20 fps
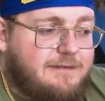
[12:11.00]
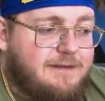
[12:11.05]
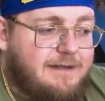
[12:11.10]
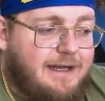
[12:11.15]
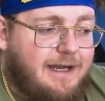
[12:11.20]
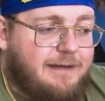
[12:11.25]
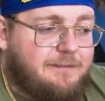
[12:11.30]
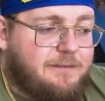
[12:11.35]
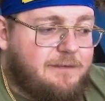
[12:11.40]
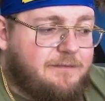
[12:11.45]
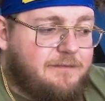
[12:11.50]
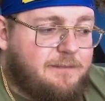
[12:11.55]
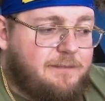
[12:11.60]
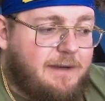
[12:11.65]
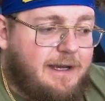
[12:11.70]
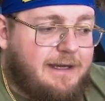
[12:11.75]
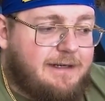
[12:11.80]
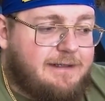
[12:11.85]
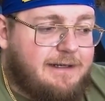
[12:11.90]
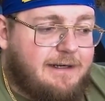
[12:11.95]
the enactment of the
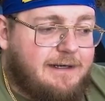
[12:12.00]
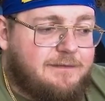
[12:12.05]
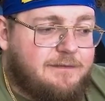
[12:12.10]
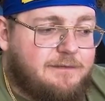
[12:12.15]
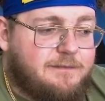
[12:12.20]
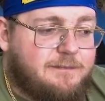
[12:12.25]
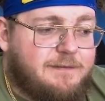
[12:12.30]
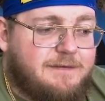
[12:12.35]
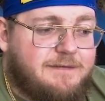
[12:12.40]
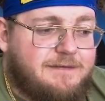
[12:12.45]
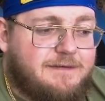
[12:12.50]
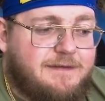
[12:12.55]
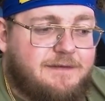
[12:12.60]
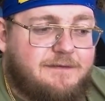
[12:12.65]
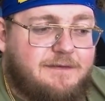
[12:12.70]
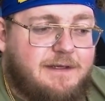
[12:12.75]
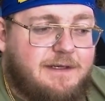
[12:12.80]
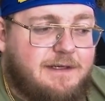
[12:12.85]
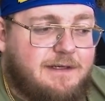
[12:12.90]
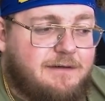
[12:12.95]
PACT Act, there's been a
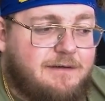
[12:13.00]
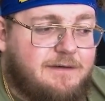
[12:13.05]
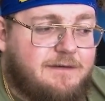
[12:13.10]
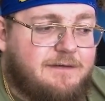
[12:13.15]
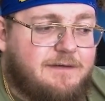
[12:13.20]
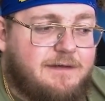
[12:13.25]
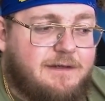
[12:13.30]
significant increase